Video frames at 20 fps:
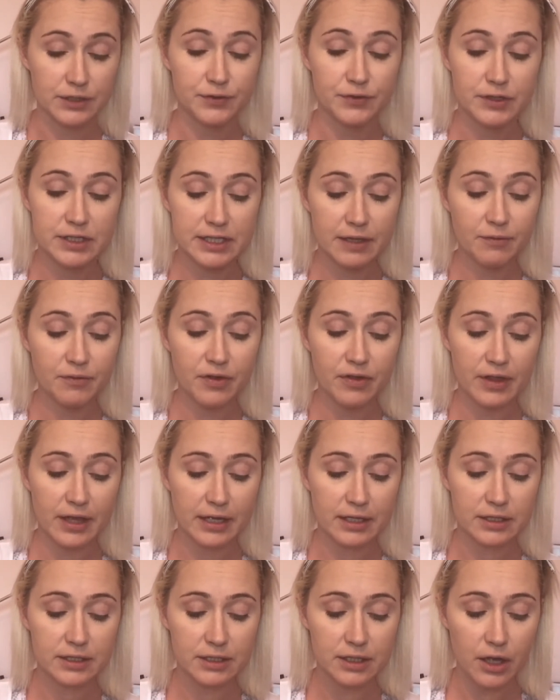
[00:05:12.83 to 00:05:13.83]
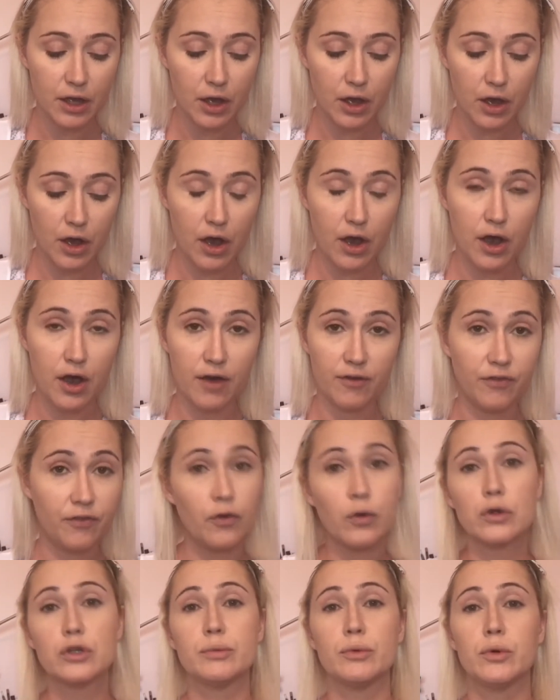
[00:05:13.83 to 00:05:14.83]
For something that's
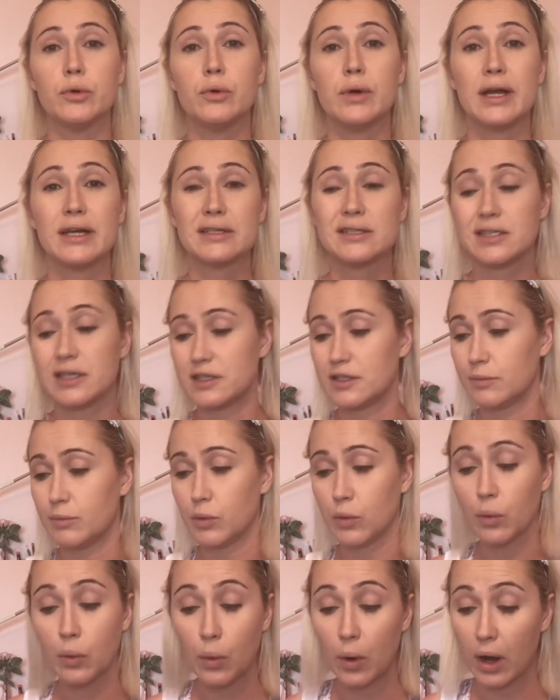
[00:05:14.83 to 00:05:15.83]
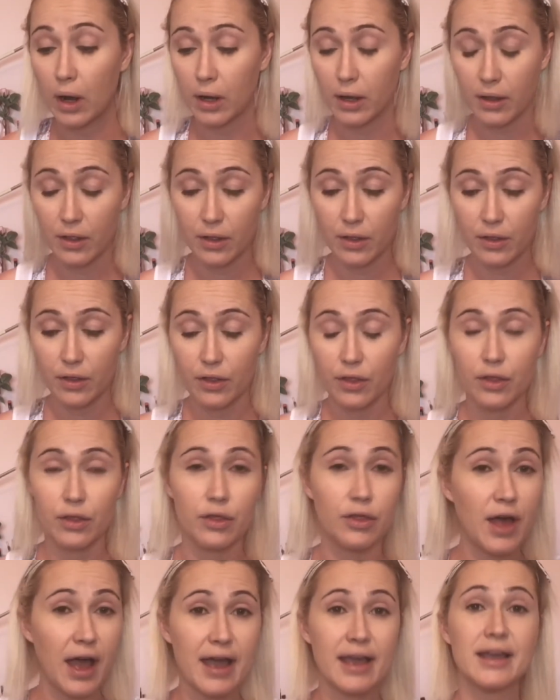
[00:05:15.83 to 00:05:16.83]
affordable, accessible,
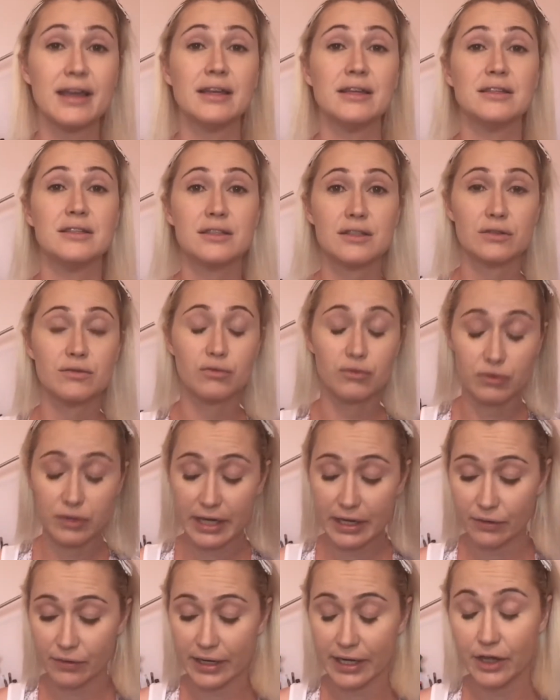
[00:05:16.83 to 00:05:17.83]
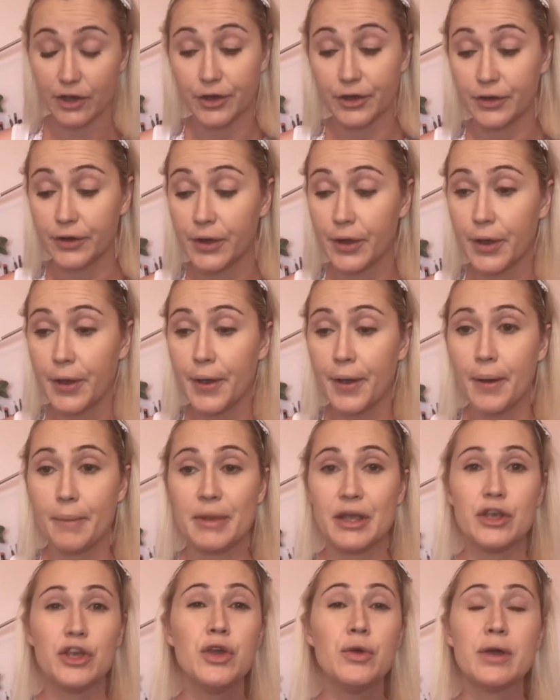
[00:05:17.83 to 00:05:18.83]
that is really, really good. I
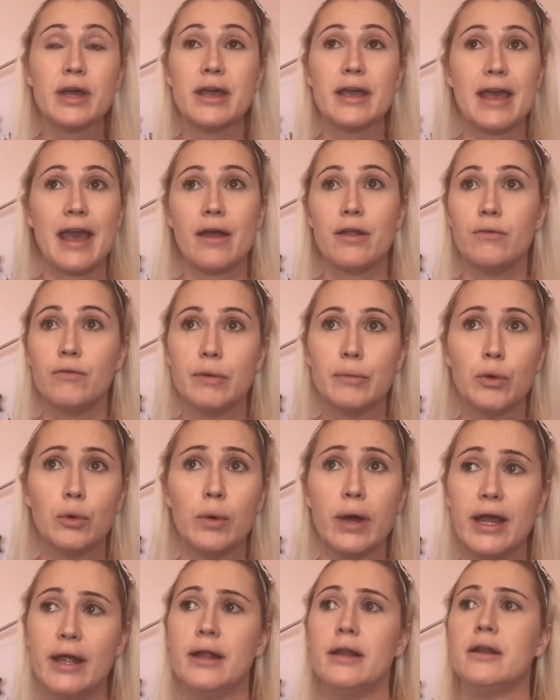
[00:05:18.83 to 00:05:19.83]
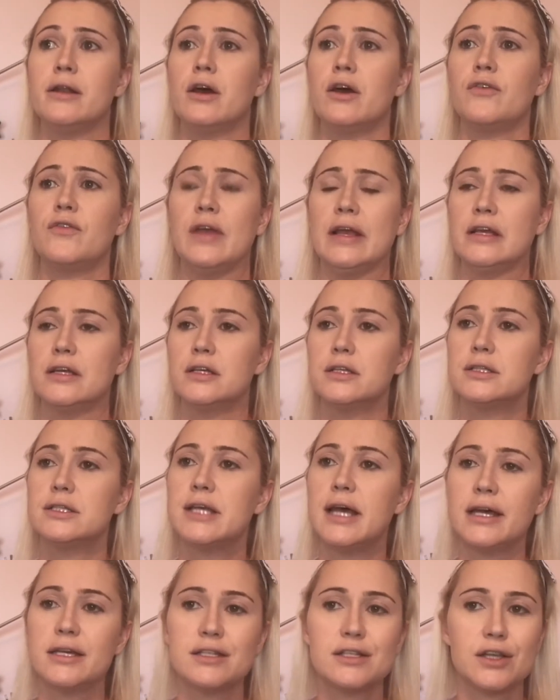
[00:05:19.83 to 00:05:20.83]
mean, you can get Rimmel in, I think,
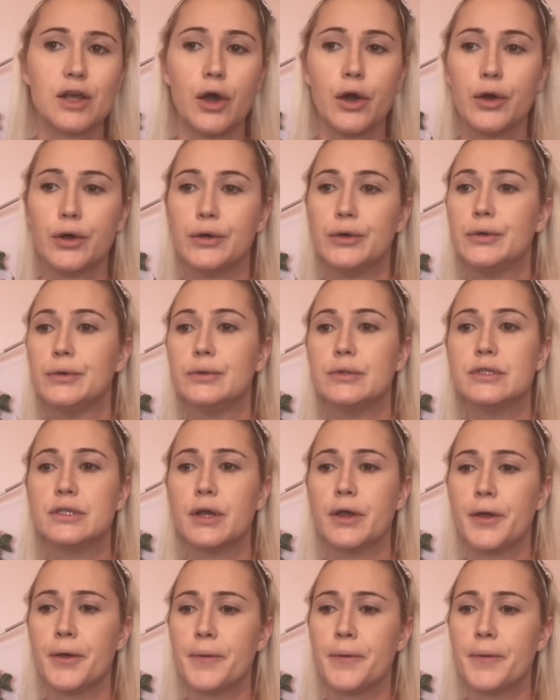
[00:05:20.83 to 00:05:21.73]
Tesco's,